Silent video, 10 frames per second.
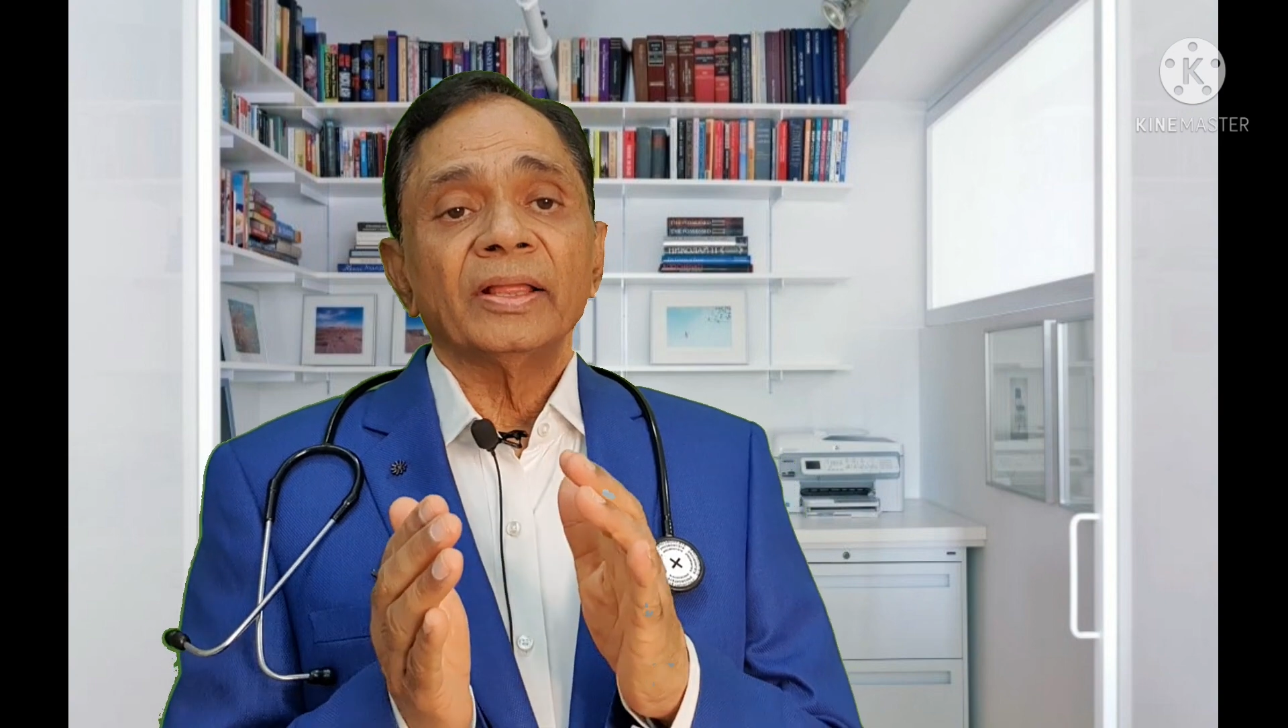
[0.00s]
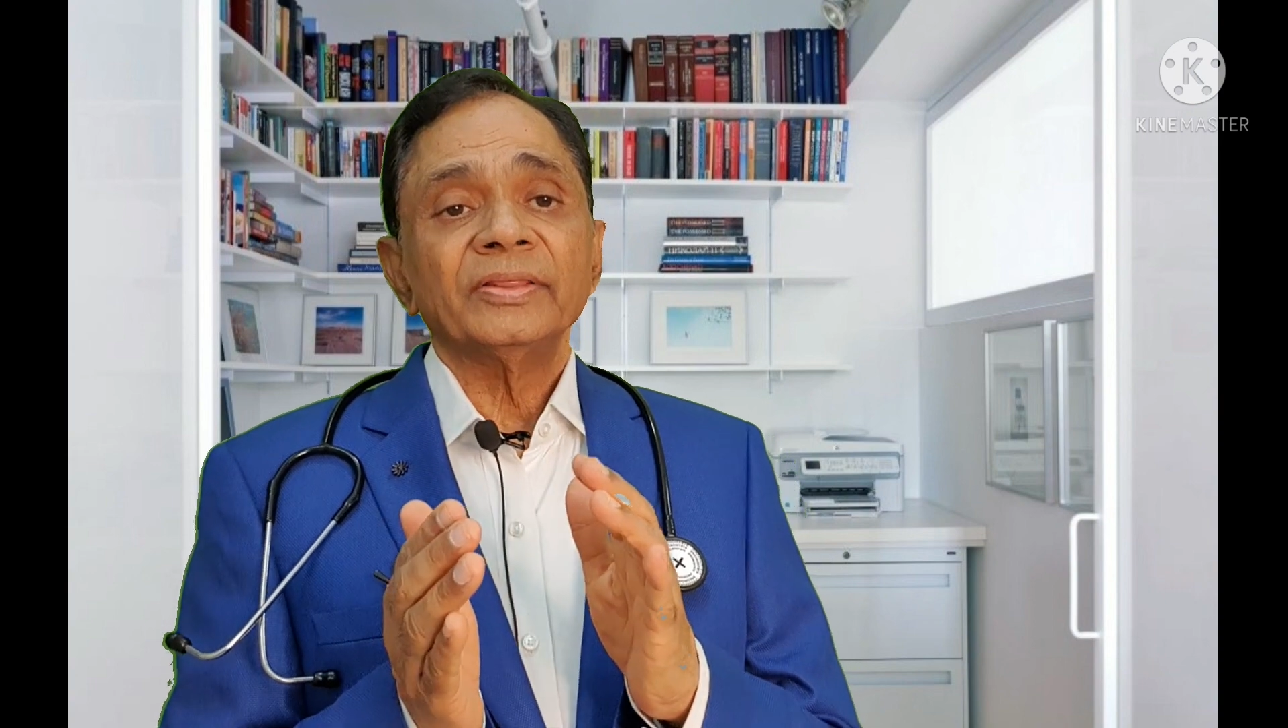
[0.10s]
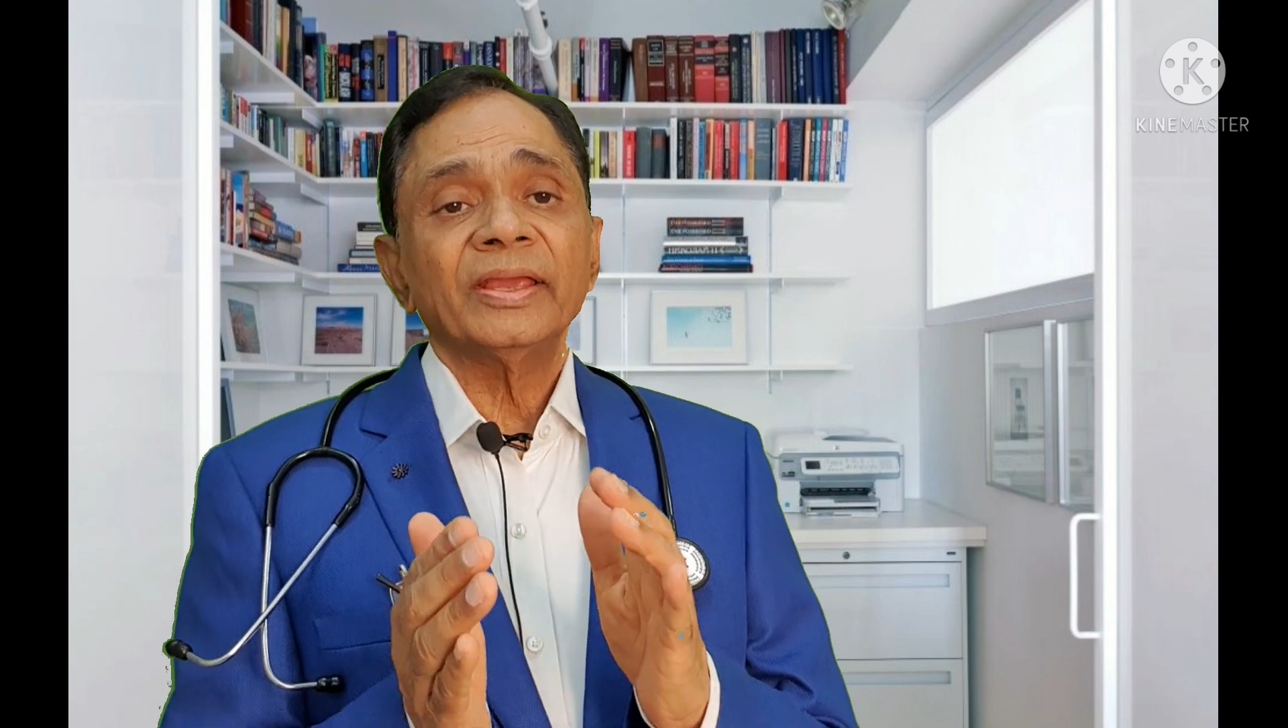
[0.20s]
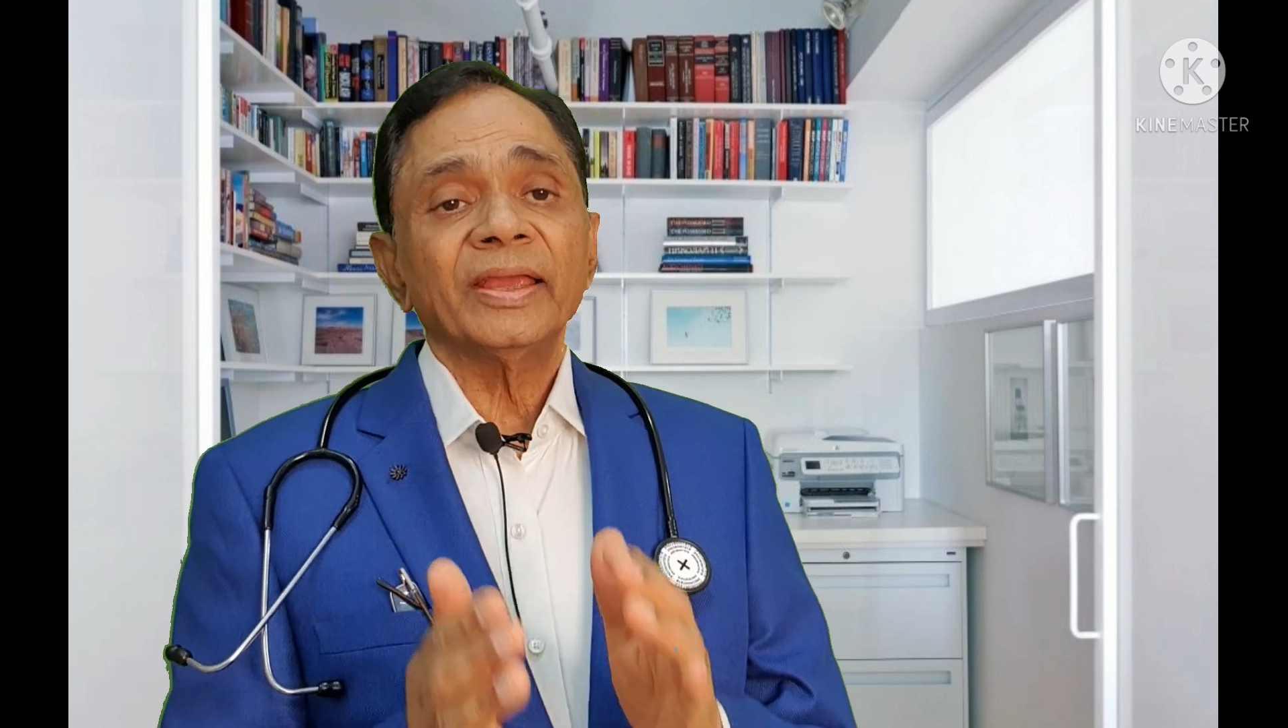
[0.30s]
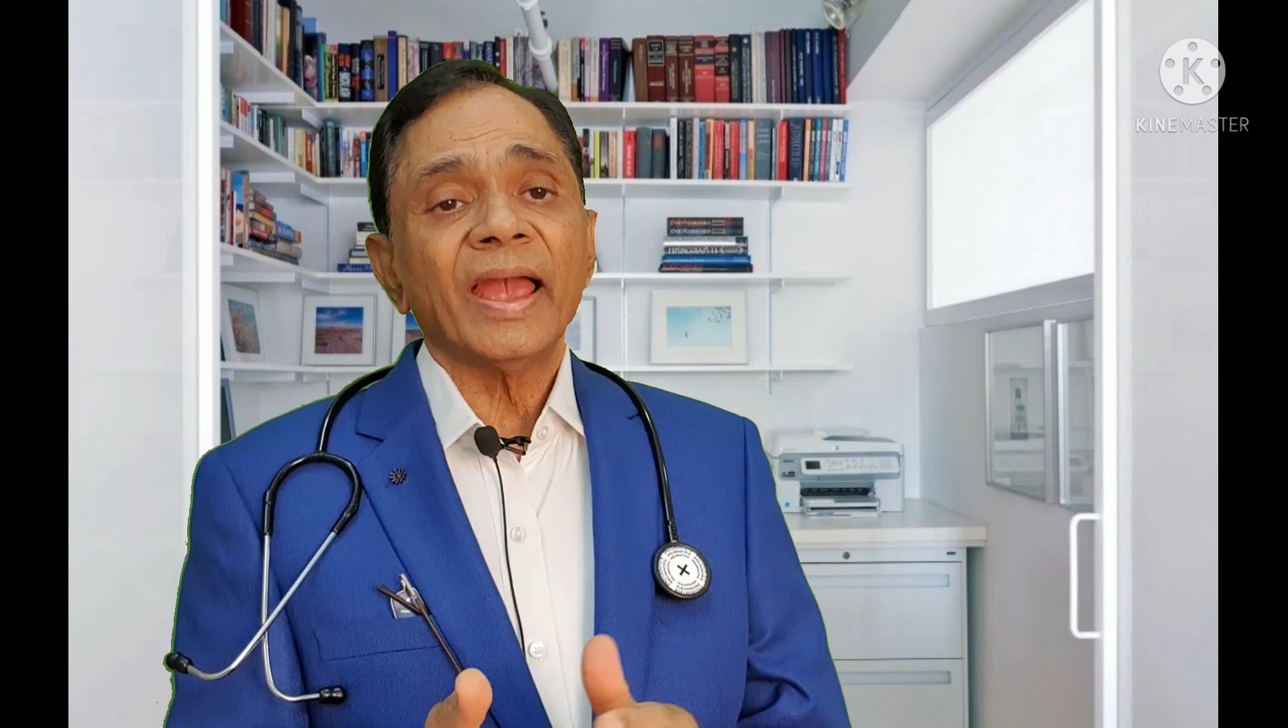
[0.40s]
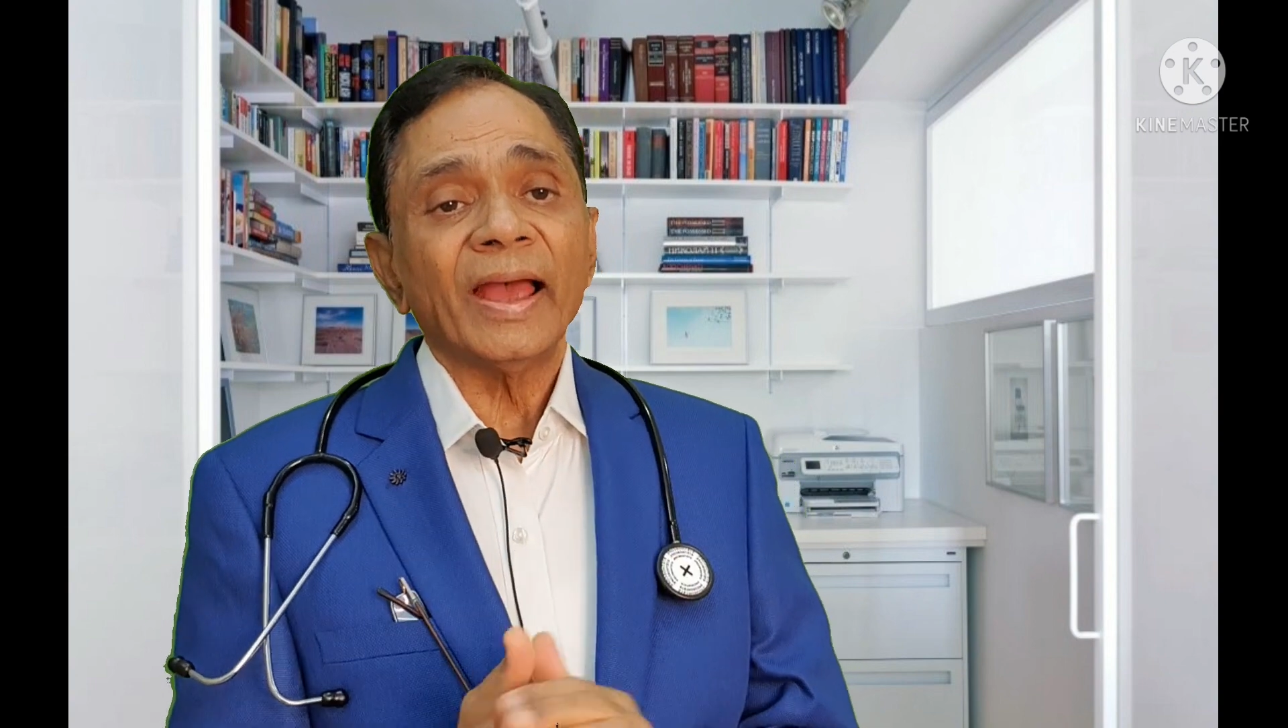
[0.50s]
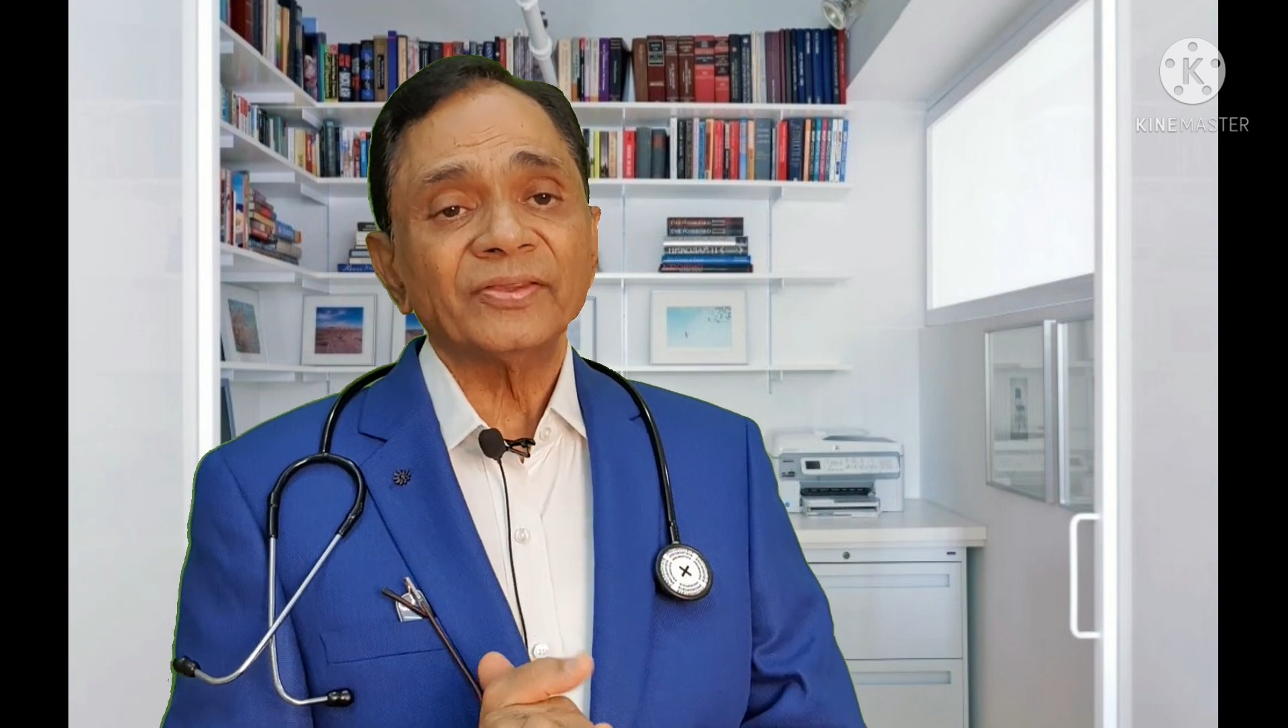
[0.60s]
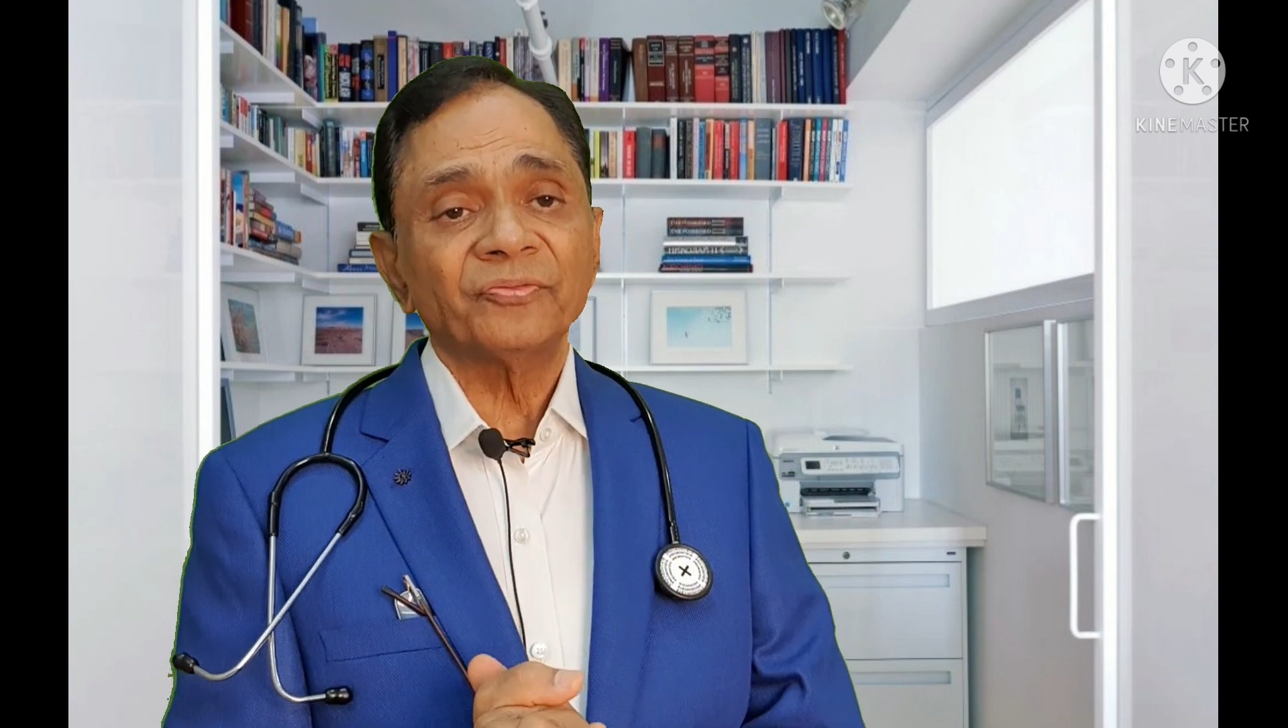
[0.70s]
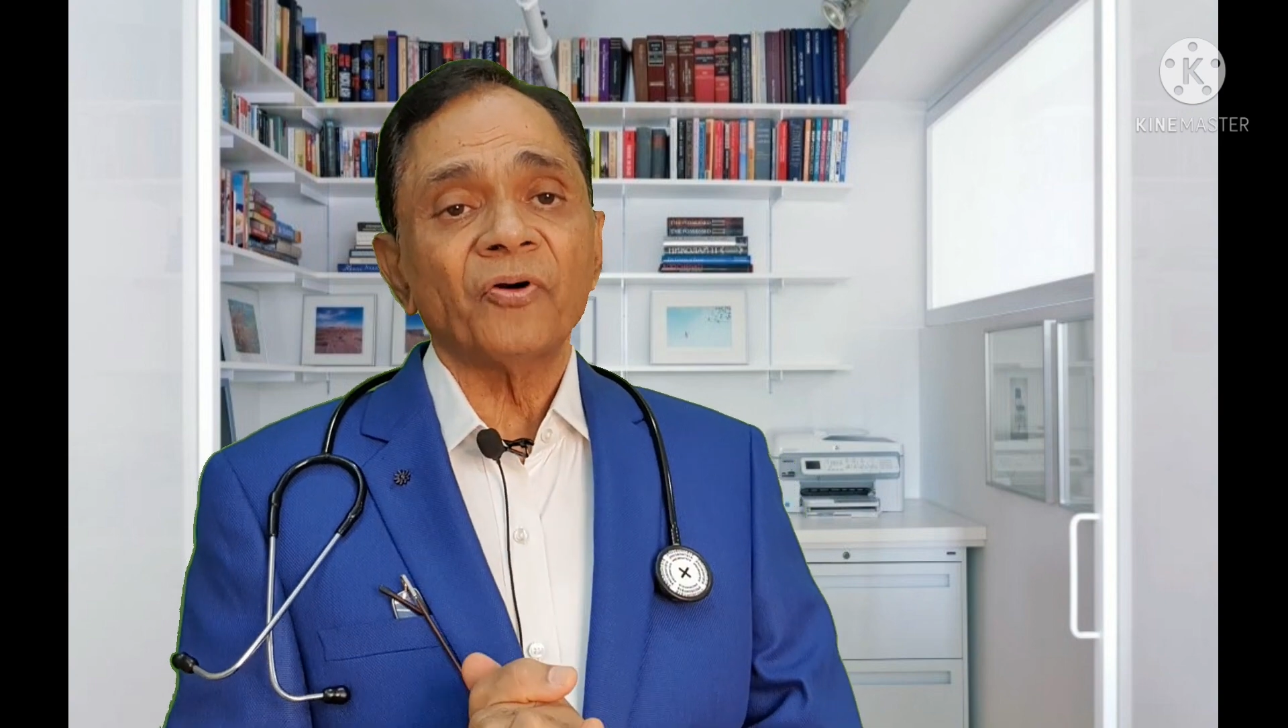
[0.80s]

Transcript: the gas